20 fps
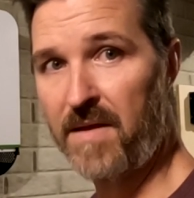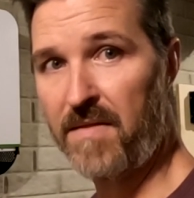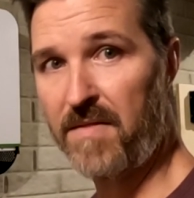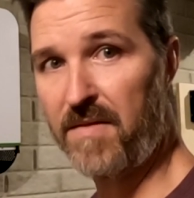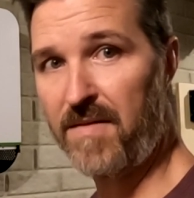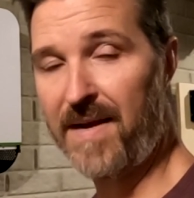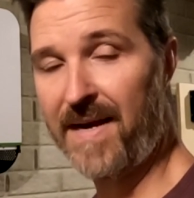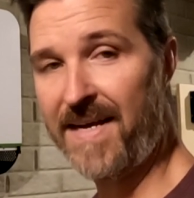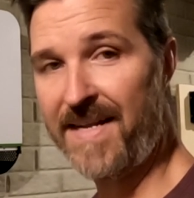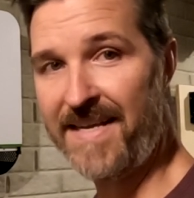
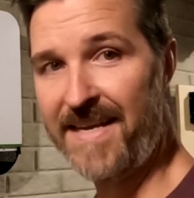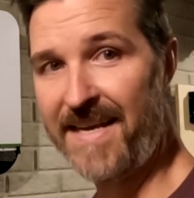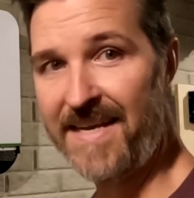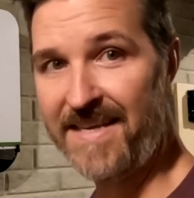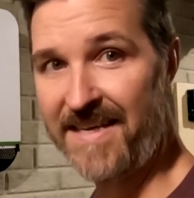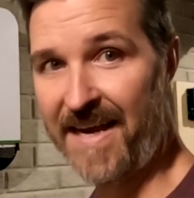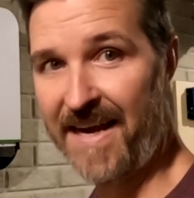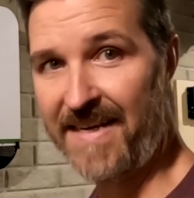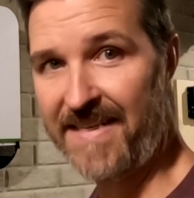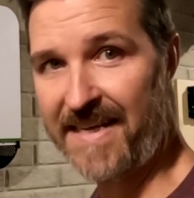they're not going to
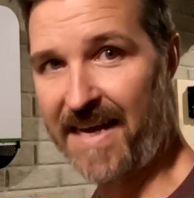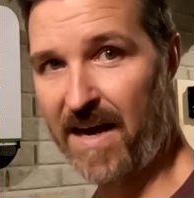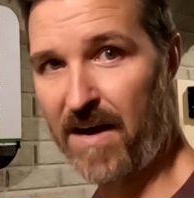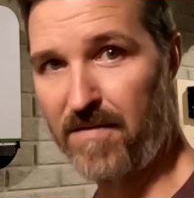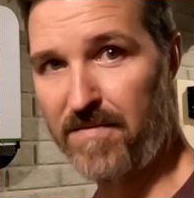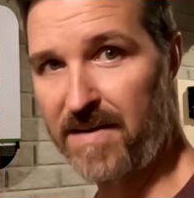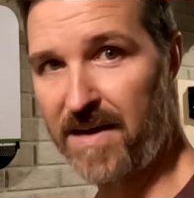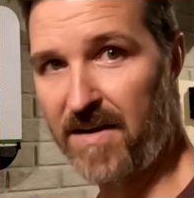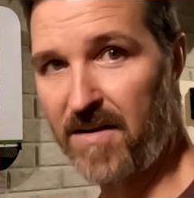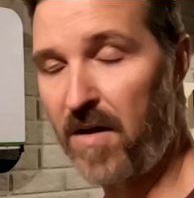get yanked
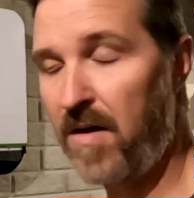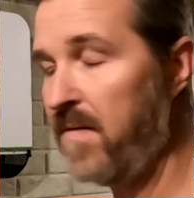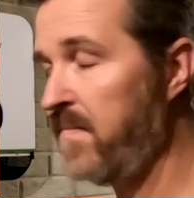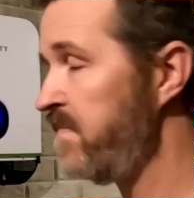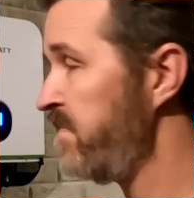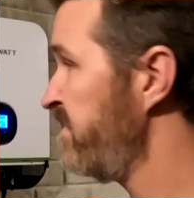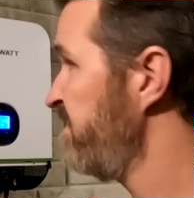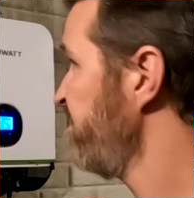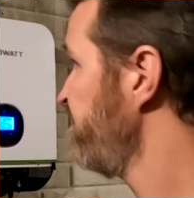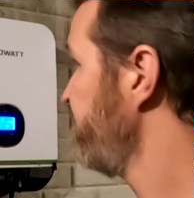out at all.